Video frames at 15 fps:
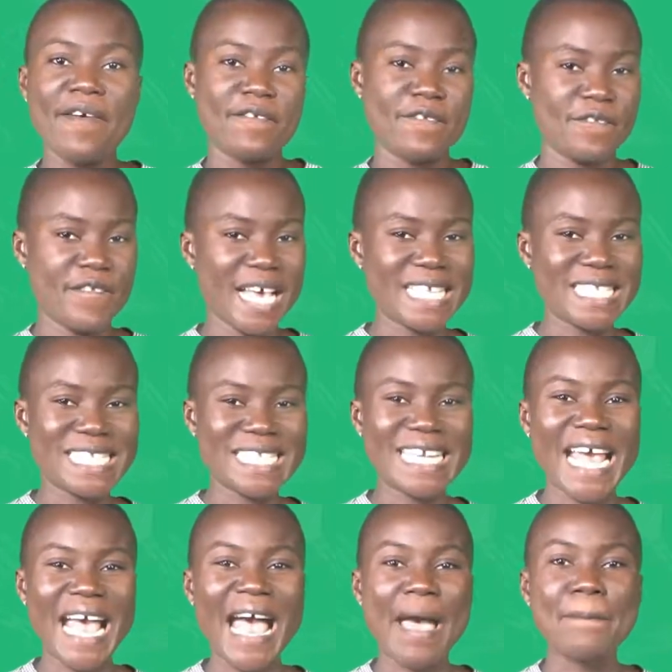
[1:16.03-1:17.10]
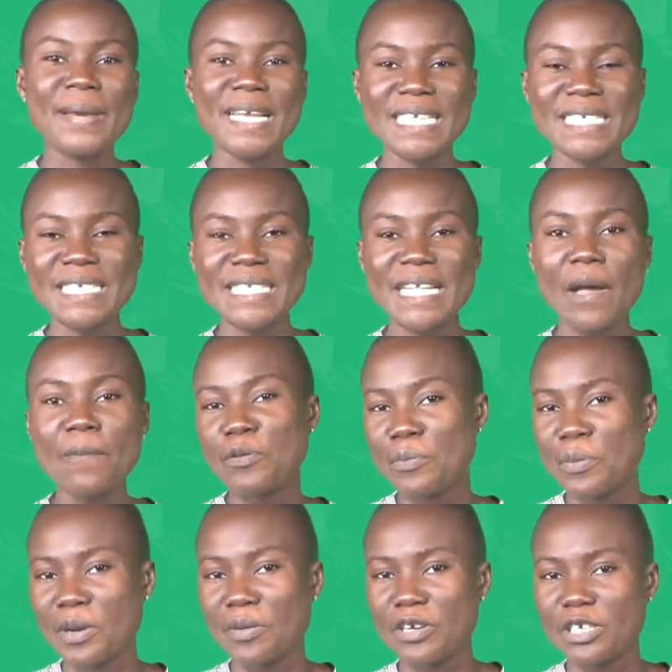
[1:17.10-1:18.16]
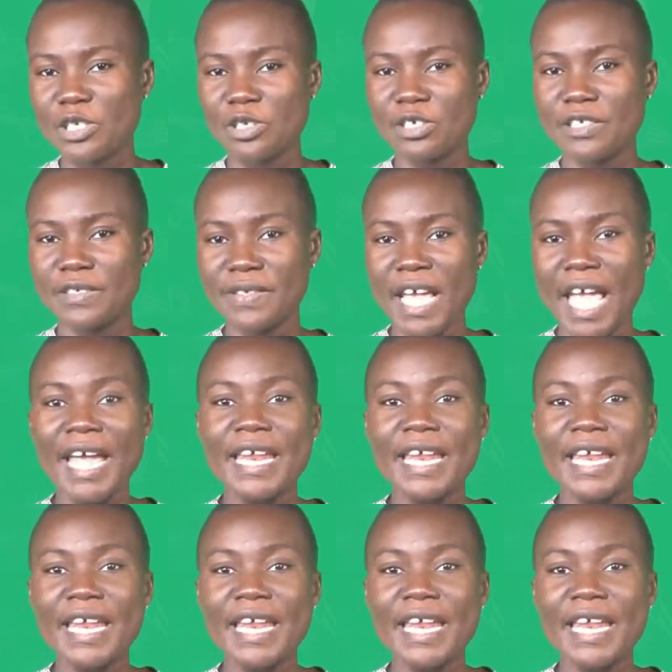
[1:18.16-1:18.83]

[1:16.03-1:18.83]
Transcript: fencing, and medicinal preparation.